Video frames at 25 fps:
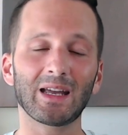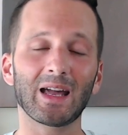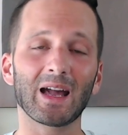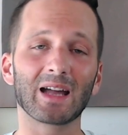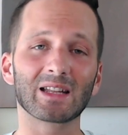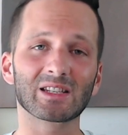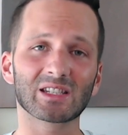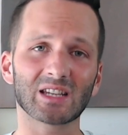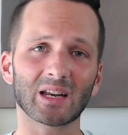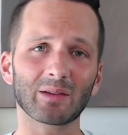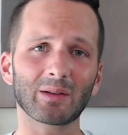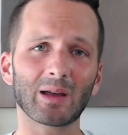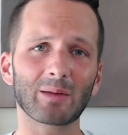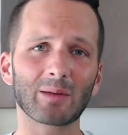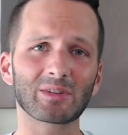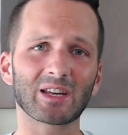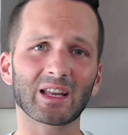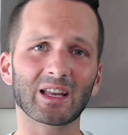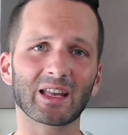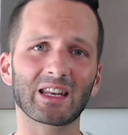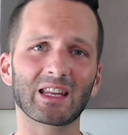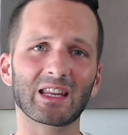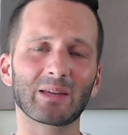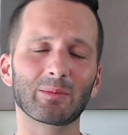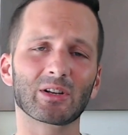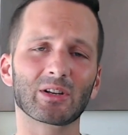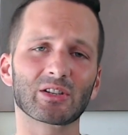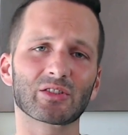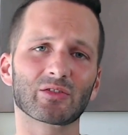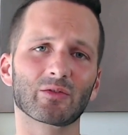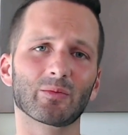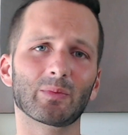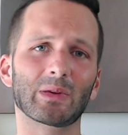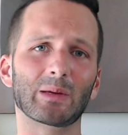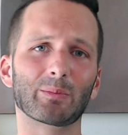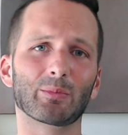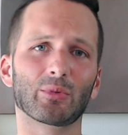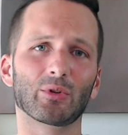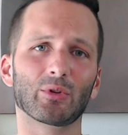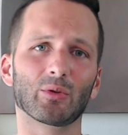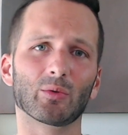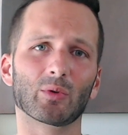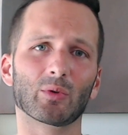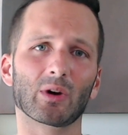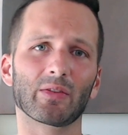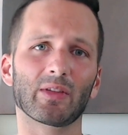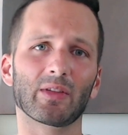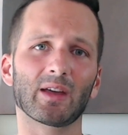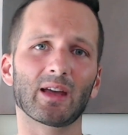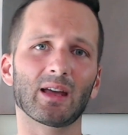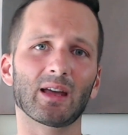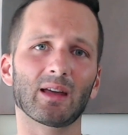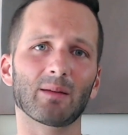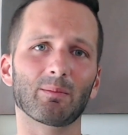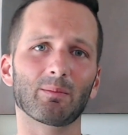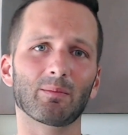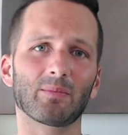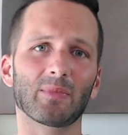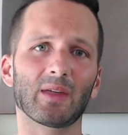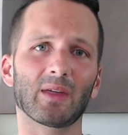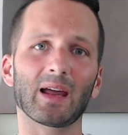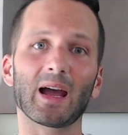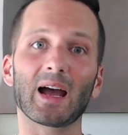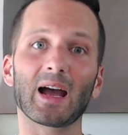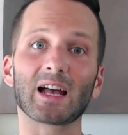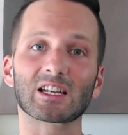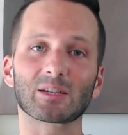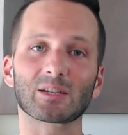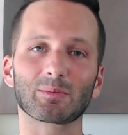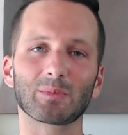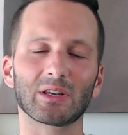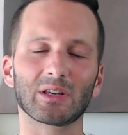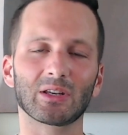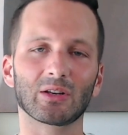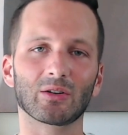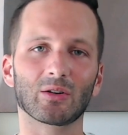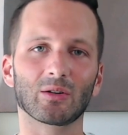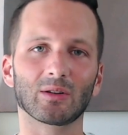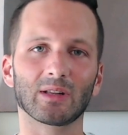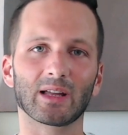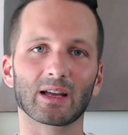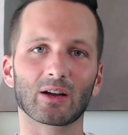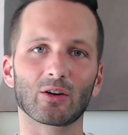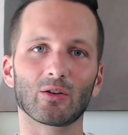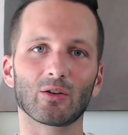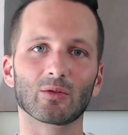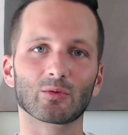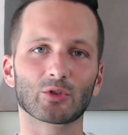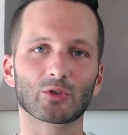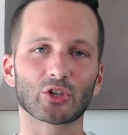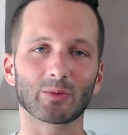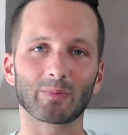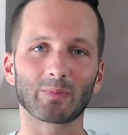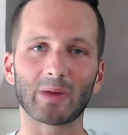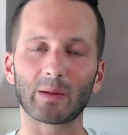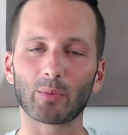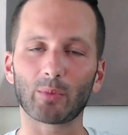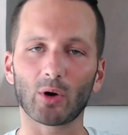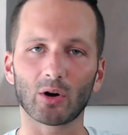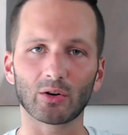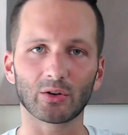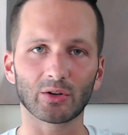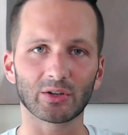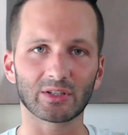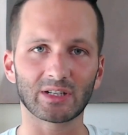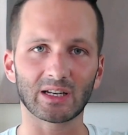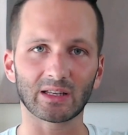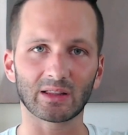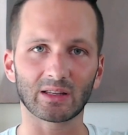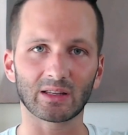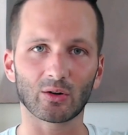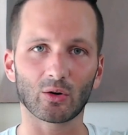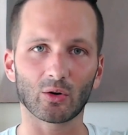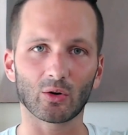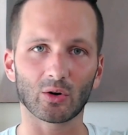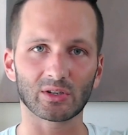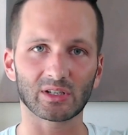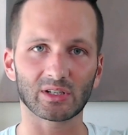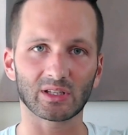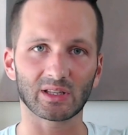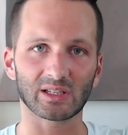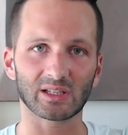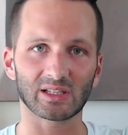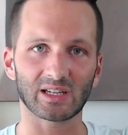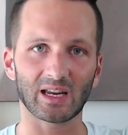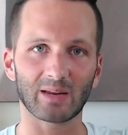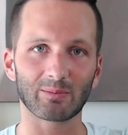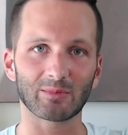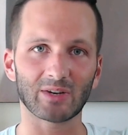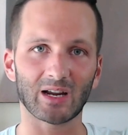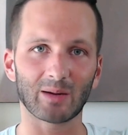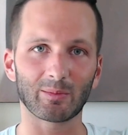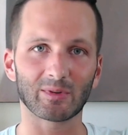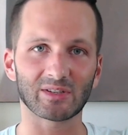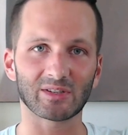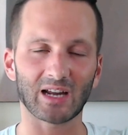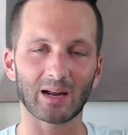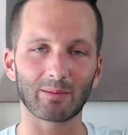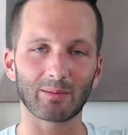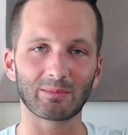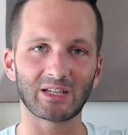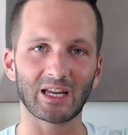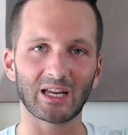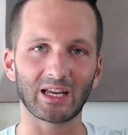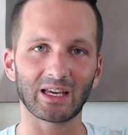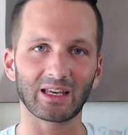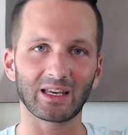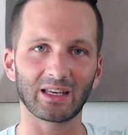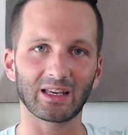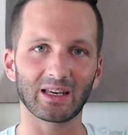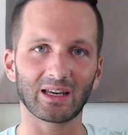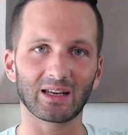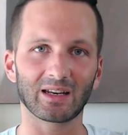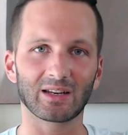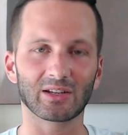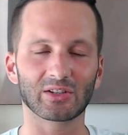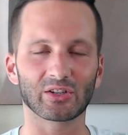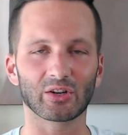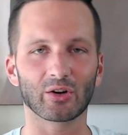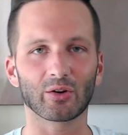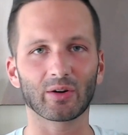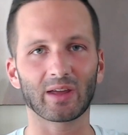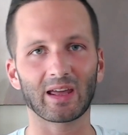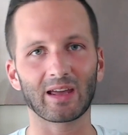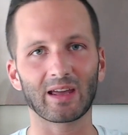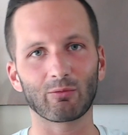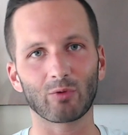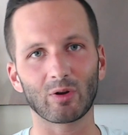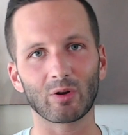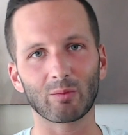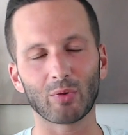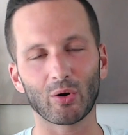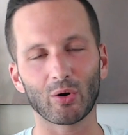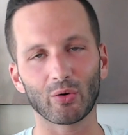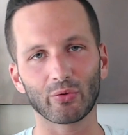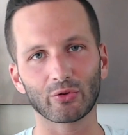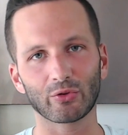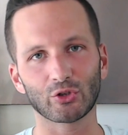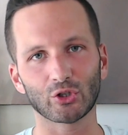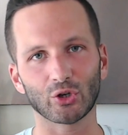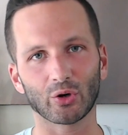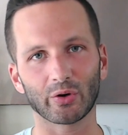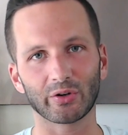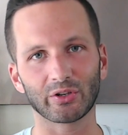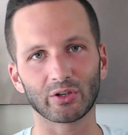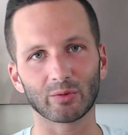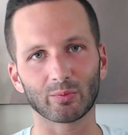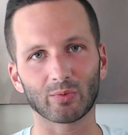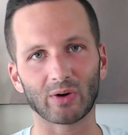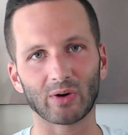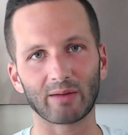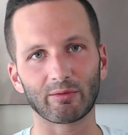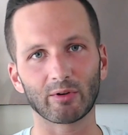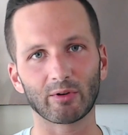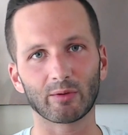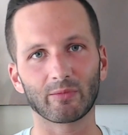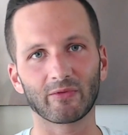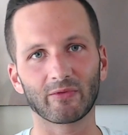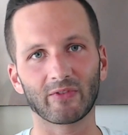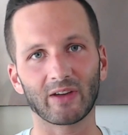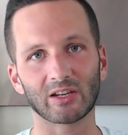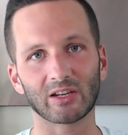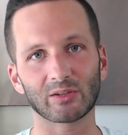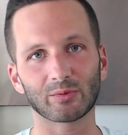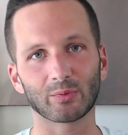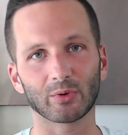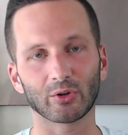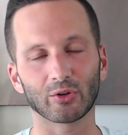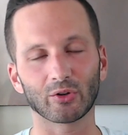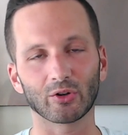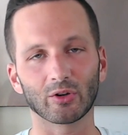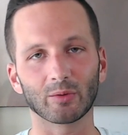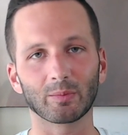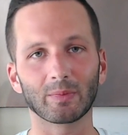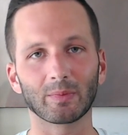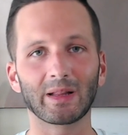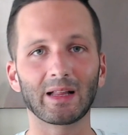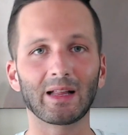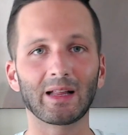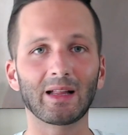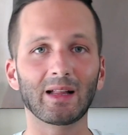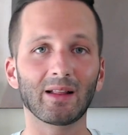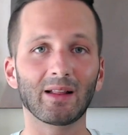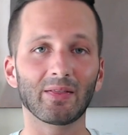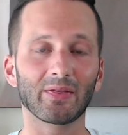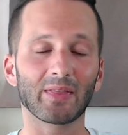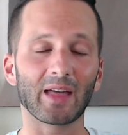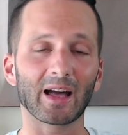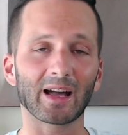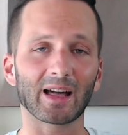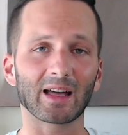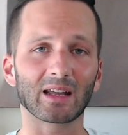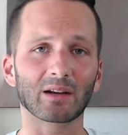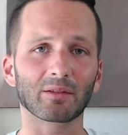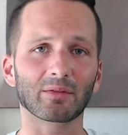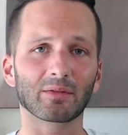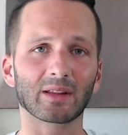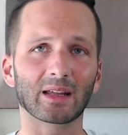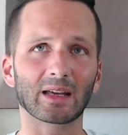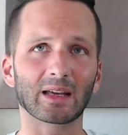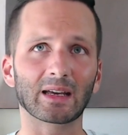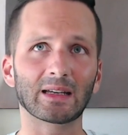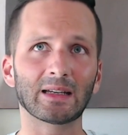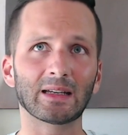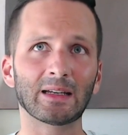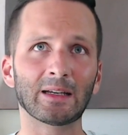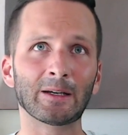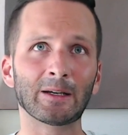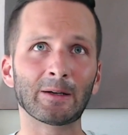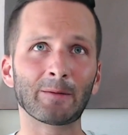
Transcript: And sometimes I get emails from people where they they ask me, you know, like, "Oh, should my partner take the course at the same time as I'm taking it? Is it okay if we both join your private Facebook group?" That kind of thing.